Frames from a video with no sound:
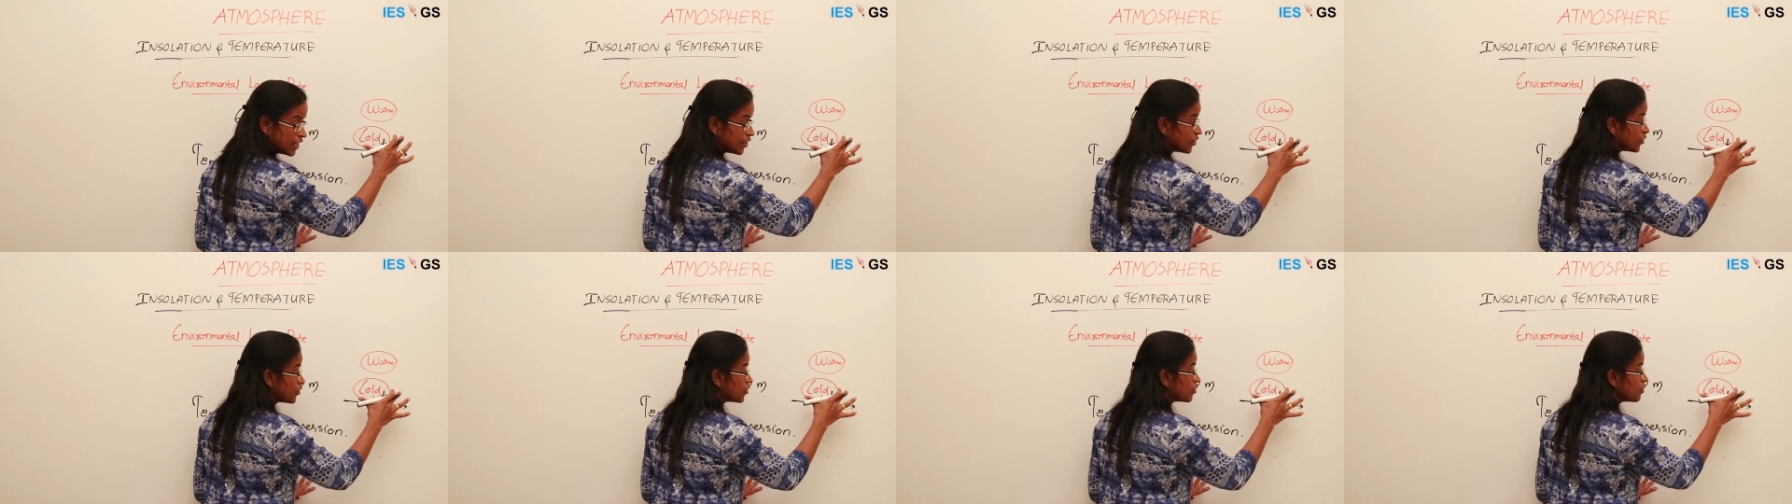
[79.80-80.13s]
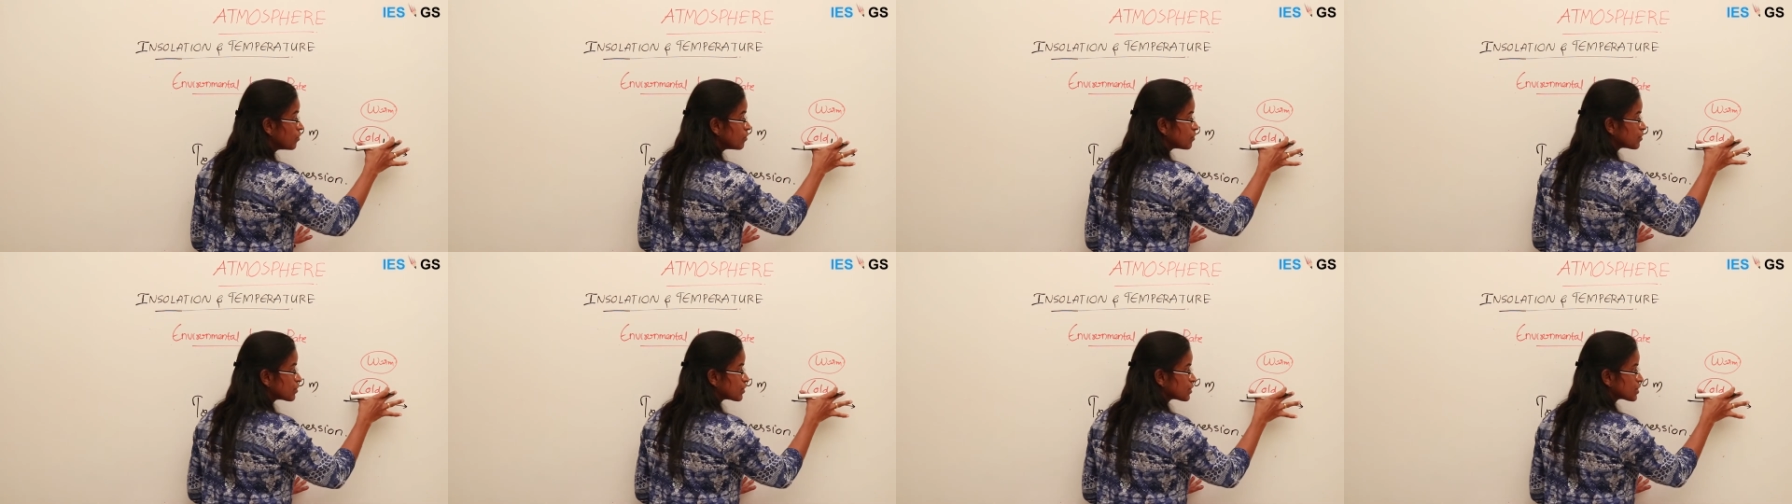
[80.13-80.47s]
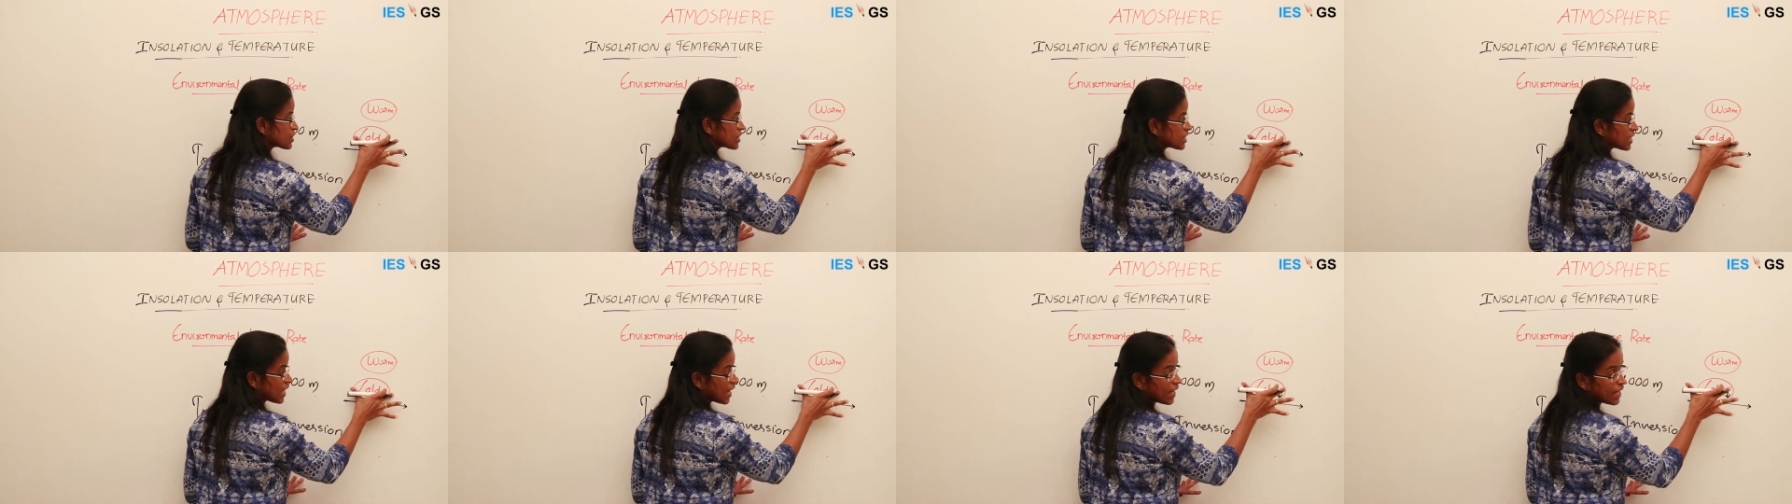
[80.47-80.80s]
tend to
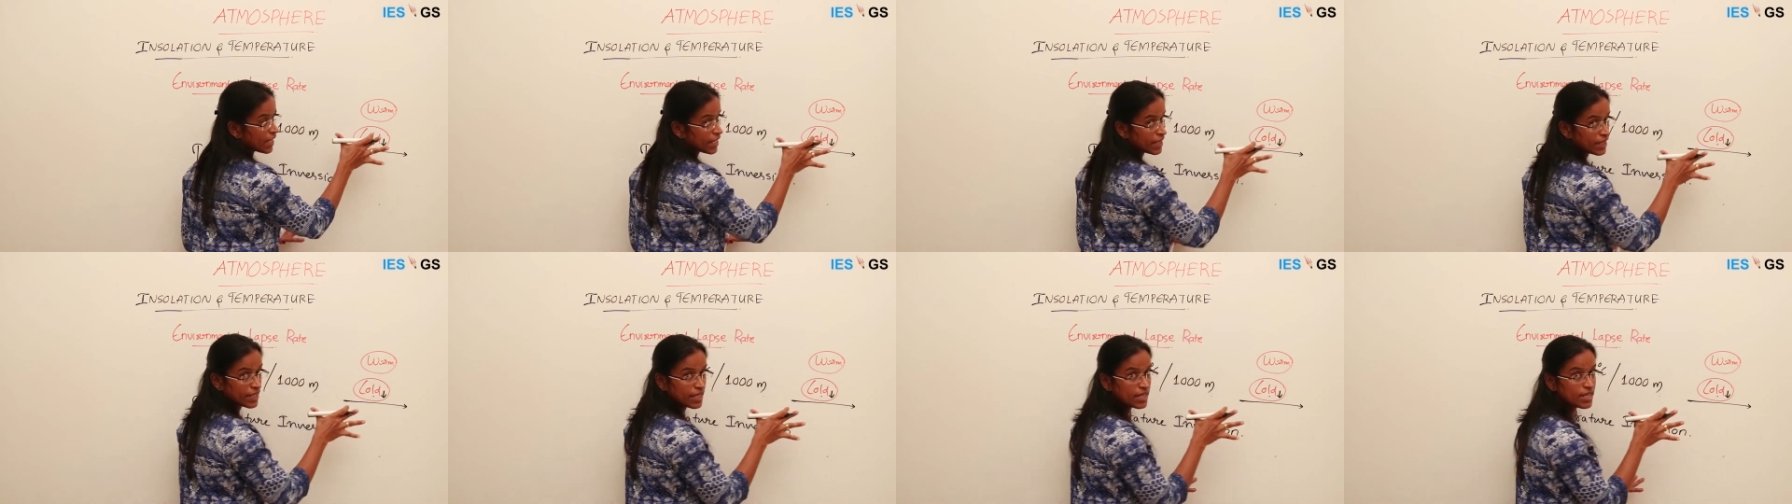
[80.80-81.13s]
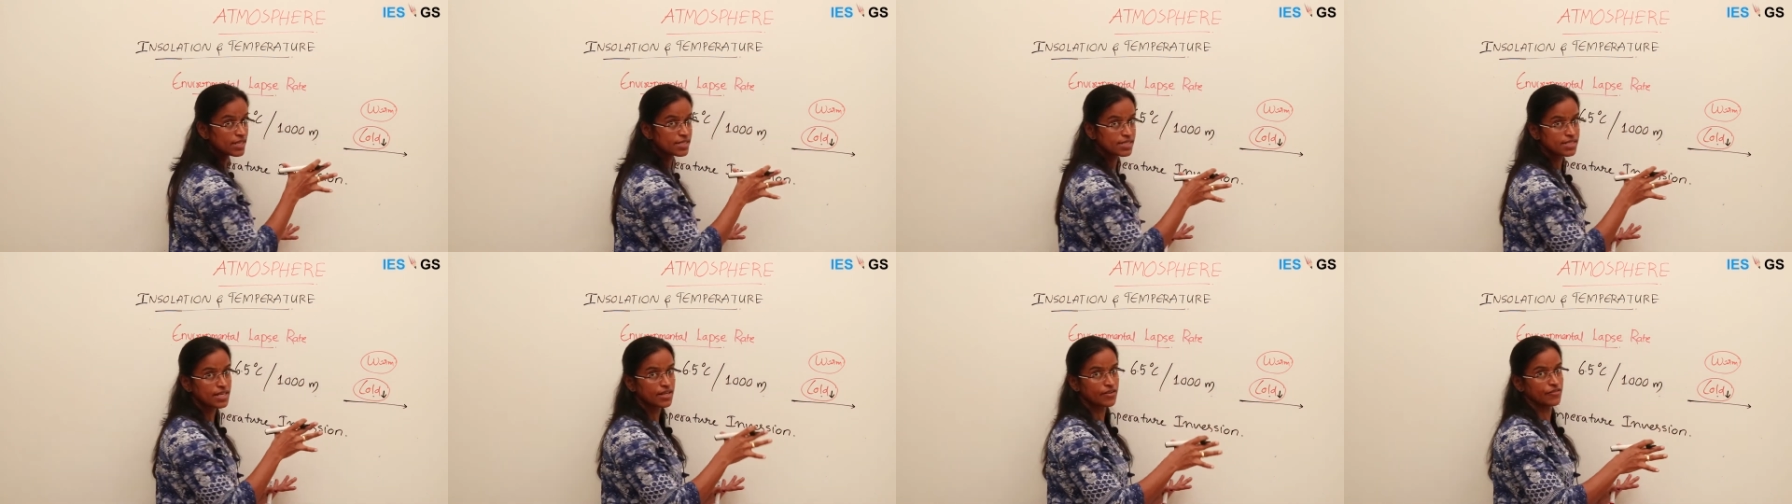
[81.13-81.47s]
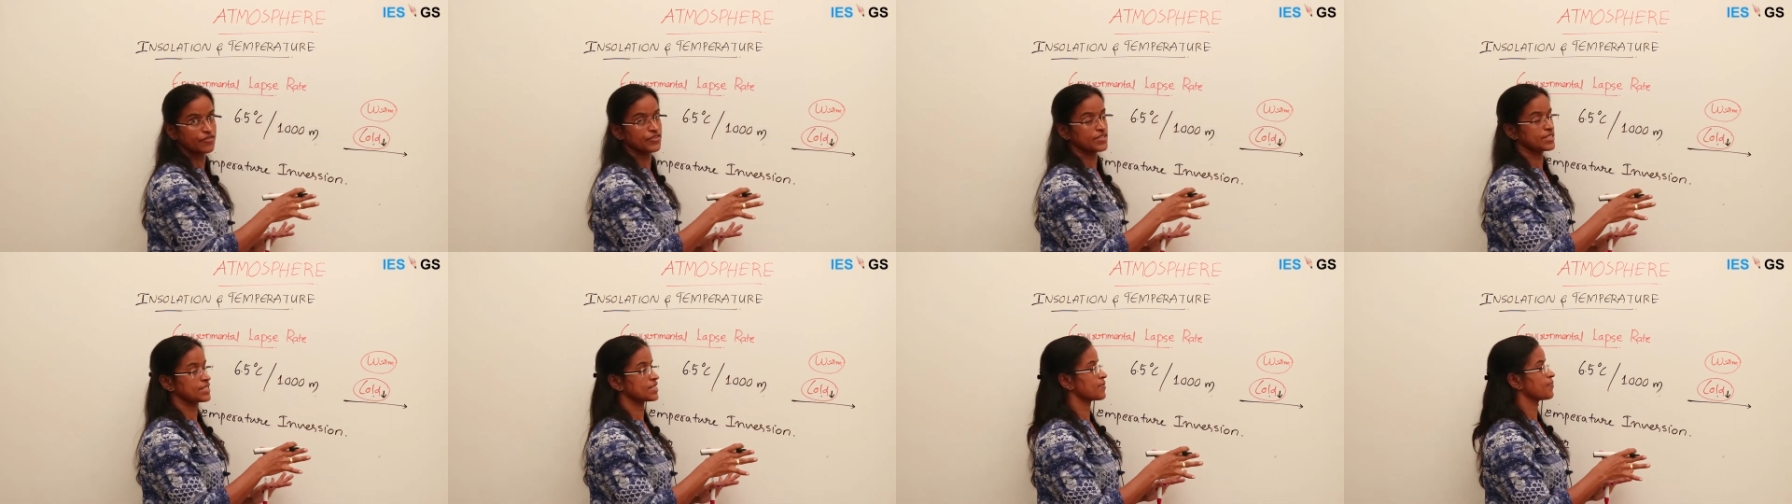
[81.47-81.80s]
stay in the
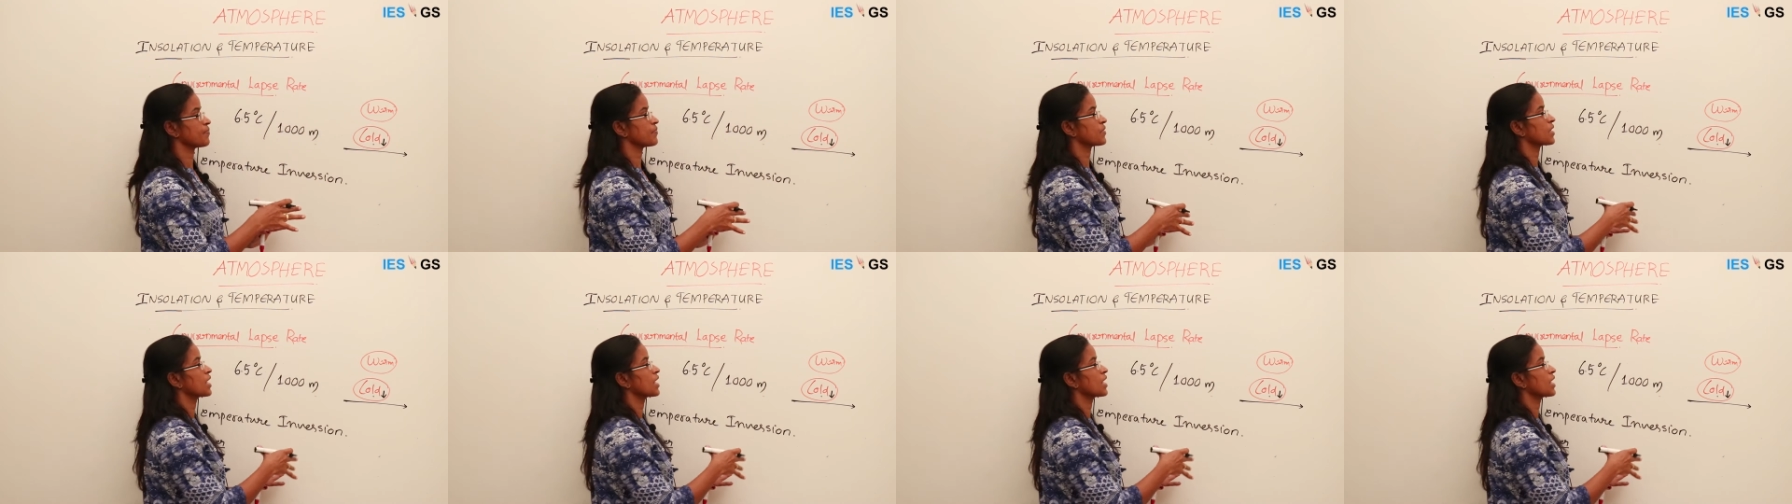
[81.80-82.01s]
surface,